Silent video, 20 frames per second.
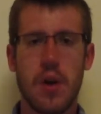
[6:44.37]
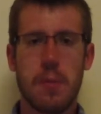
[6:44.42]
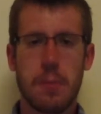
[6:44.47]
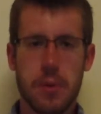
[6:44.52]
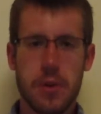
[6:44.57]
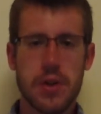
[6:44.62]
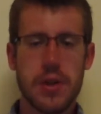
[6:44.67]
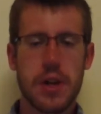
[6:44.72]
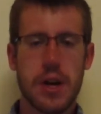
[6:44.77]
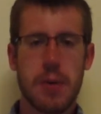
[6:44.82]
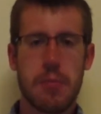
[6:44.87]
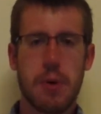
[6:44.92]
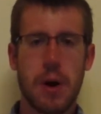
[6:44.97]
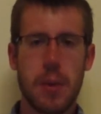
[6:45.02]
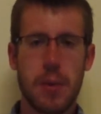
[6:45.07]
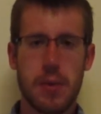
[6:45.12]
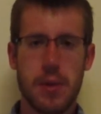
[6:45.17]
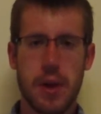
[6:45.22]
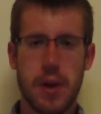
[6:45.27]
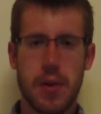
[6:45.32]
Personally, I'm
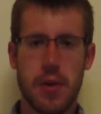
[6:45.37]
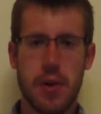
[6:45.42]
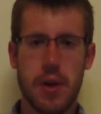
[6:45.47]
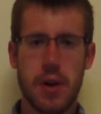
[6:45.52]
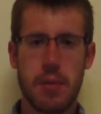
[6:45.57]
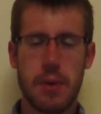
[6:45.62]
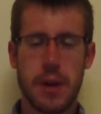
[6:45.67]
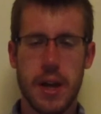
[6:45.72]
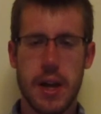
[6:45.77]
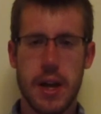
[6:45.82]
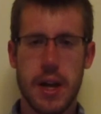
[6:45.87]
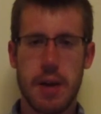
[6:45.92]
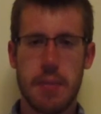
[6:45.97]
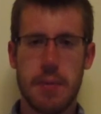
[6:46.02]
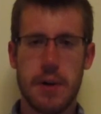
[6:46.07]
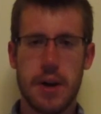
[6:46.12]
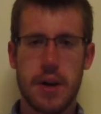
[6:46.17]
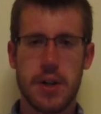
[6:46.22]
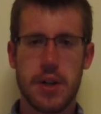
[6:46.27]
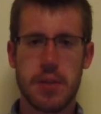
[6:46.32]
probably going to be getting a
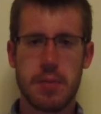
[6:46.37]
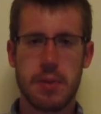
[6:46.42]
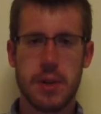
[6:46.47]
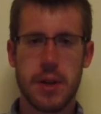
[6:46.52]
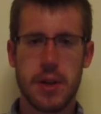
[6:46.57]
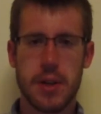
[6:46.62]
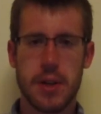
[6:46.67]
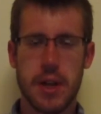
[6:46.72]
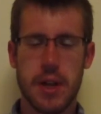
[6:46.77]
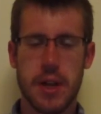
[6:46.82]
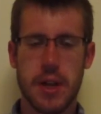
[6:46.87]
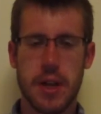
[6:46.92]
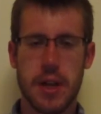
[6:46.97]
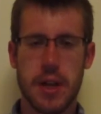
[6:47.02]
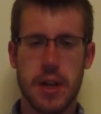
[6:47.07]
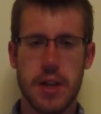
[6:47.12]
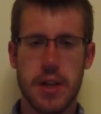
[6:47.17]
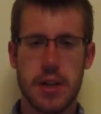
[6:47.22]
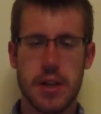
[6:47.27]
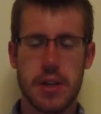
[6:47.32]
pair just because I
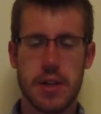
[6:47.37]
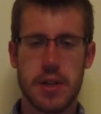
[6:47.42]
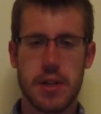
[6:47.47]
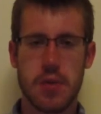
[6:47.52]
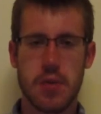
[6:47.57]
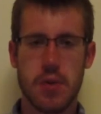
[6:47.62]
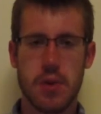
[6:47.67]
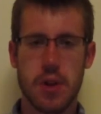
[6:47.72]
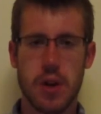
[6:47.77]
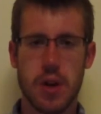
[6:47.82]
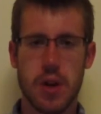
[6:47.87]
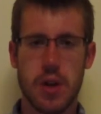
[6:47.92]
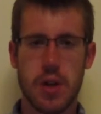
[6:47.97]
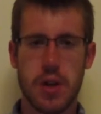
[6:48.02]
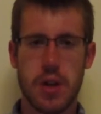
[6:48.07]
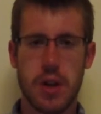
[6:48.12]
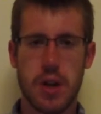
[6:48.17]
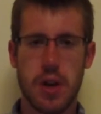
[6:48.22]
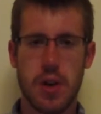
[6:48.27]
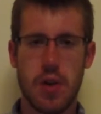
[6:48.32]
think that this is a really good
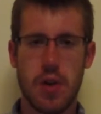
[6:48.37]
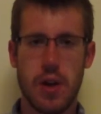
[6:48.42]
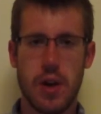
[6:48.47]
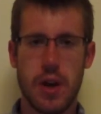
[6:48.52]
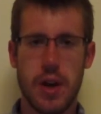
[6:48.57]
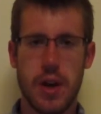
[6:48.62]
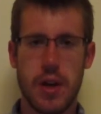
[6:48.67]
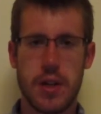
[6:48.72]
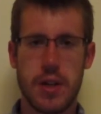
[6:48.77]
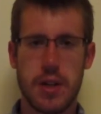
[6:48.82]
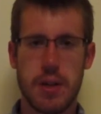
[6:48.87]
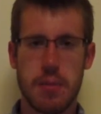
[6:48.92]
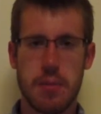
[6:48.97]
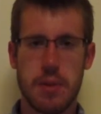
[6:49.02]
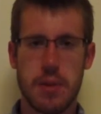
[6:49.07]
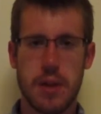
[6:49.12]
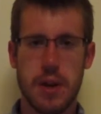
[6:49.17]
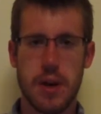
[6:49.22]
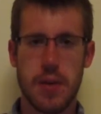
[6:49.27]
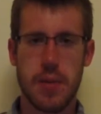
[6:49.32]
deal and
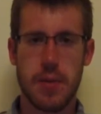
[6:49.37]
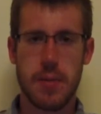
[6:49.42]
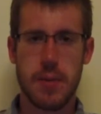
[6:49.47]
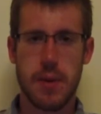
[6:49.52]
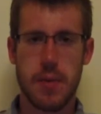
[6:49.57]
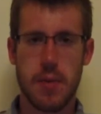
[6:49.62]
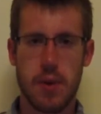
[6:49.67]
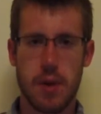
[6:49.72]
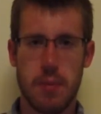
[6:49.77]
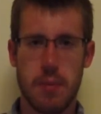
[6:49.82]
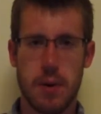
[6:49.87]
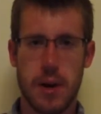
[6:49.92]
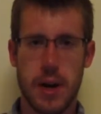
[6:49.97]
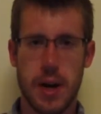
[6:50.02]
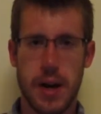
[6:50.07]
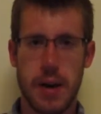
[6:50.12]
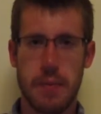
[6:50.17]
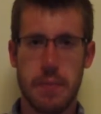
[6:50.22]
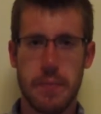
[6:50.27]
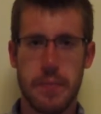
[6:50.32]
something that would be worth
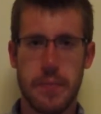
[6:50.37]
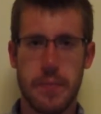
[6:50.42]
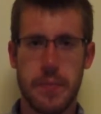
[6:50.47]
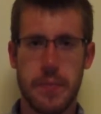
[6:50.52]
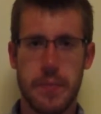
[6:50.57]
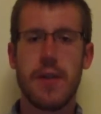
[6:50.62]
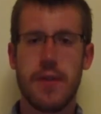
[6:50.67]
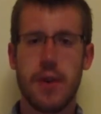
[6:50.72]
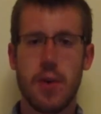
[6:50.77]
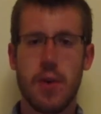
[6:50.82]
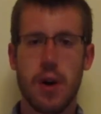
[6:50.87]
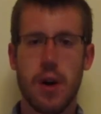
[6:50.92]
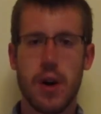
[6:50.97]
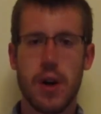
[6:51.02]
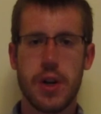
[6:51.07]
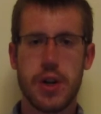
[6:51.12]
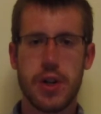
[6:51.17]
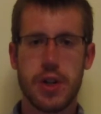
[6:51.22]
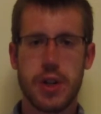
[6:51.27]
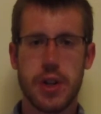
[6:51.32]
buying. If you are
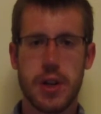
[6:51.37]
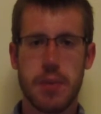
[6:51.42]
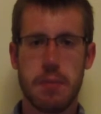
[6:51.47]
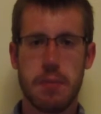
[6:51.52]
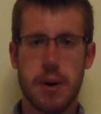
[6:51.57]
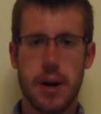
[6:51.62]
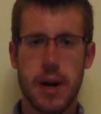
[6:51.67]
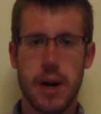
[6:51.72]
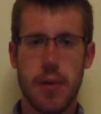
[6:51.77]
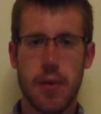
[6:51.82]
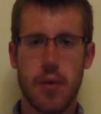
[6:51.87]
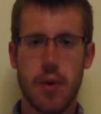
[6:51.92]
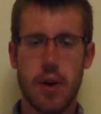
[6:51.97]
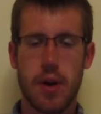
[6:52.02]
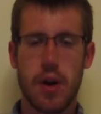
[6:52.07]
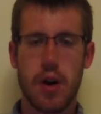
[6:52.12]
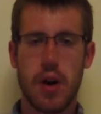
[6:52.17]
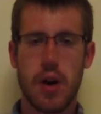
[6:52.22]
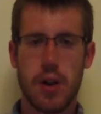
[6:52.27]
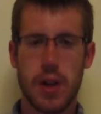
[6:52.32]
interested in buying
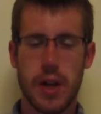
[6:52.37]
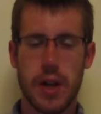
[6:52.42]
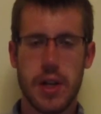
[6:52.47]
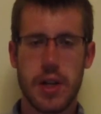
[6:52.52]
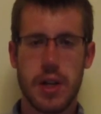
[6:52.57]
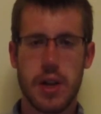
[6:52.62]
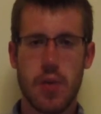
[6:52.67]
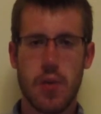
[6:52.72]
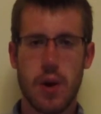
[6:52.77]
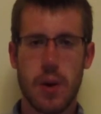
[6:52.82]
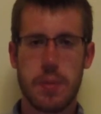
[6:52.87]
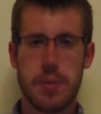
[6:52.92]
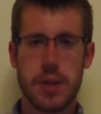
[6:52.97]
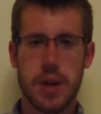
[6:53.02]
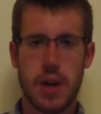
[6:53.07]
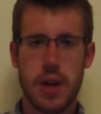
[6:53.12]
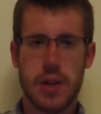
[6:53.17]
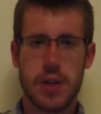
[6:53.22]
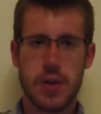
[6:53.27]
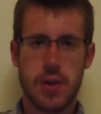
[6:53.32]
one, a link to their
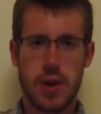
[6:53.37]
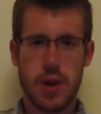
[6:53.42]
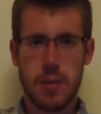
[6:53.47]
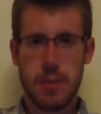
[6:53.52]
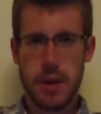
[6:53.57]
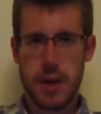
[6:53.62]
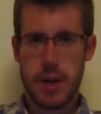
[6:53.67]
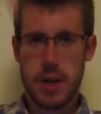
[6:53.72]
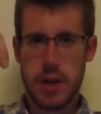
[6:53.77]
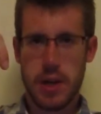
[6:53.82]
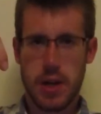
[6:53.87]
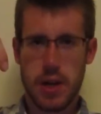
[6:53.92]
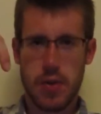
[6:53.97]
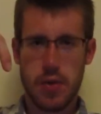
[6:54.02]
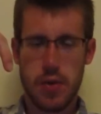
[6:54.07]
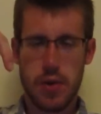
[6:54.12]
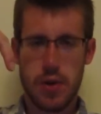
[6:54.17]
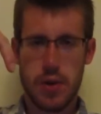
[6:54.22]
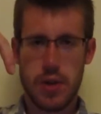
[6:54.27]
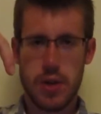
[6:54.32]
website is going to be
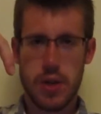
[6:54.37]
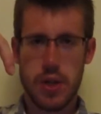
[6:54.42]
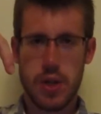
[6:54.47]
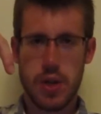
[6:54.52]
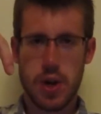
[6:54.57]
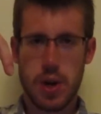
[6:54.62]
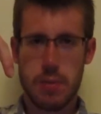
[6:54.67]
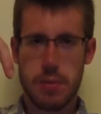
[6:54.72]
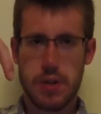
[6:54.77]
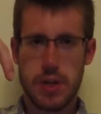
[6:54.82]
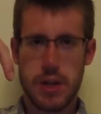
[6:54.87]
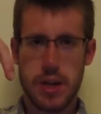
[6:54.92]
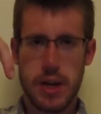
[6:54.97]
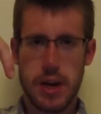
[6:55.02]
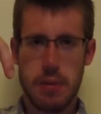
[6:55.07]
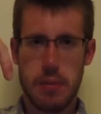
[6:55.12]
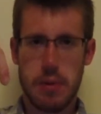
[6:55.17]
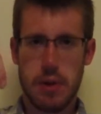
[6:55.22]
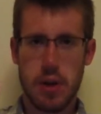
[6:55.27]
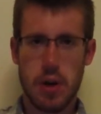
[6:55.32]
included in the description
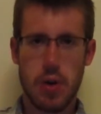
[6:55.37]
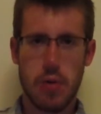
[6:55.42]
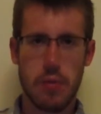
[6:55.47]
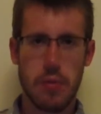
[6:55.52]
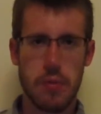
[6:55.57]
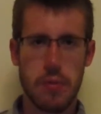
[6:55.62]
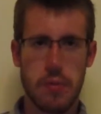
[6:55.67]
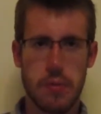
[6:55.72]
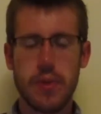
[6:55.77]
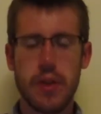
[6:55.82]
down below.